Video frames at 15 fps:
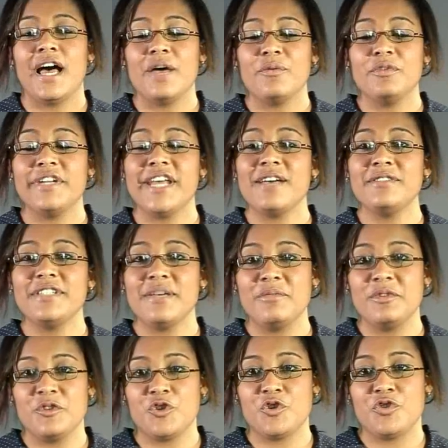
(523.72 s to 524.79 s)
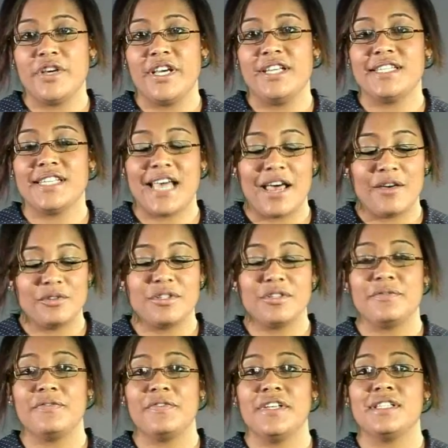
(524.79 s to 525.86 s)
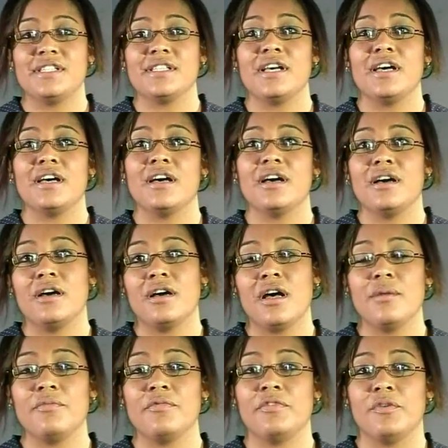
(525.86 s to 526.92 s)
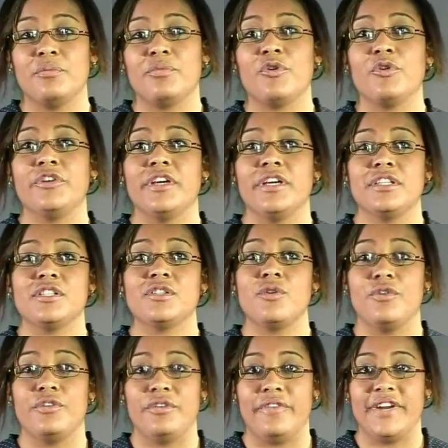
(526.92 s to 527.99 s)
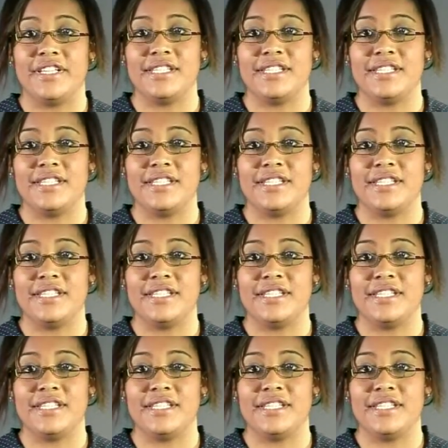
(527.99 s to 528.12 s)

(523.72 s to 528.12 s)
I will now demonstrate how to fit a comfort product on a